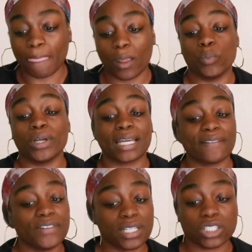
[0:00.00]
We gotta
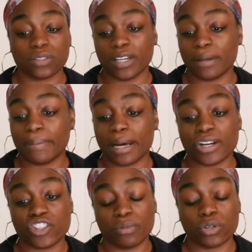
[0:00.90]
finish The Vampire
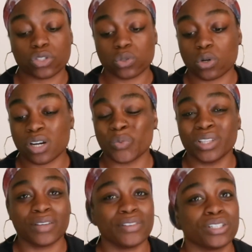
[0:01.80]
in the Bookstore. We
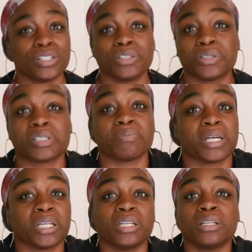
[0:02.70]
love a good
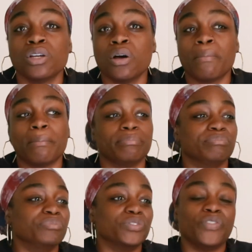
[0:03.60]
smutty
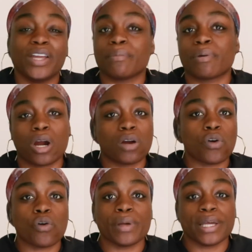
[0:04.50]
vampire
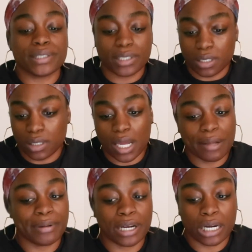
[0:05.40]
romance in the
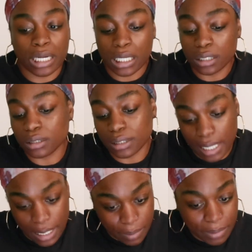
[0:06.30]
library.
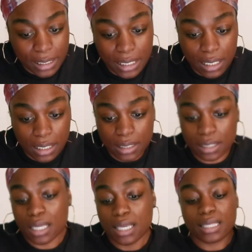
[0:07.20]
Yes, please.
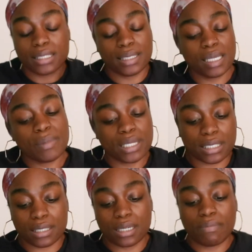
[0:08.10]
Sing Me to
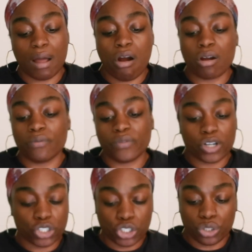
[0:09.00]
Sleep by Arlen
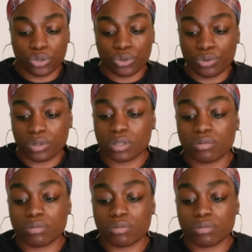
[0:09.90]
Virtues.